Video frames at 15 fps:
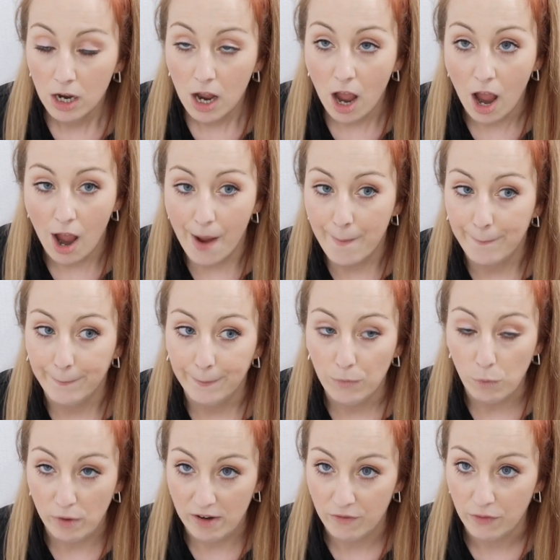um,
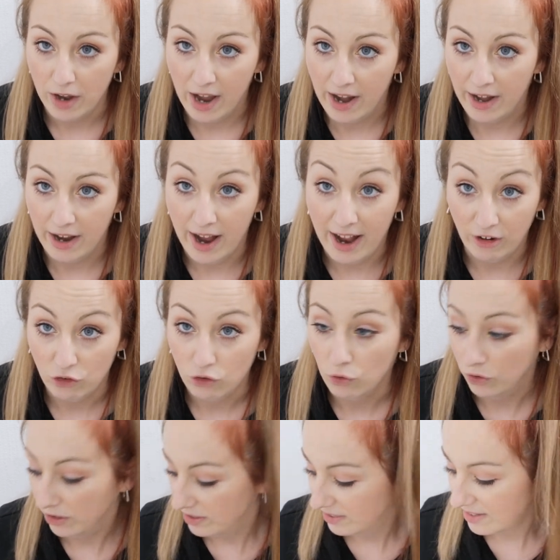with an actual
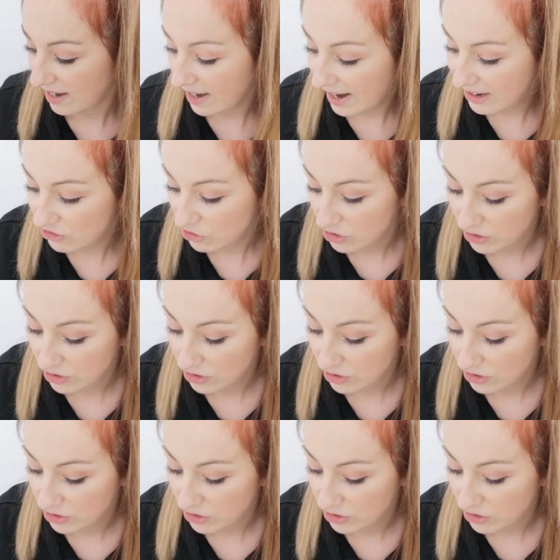estate agent,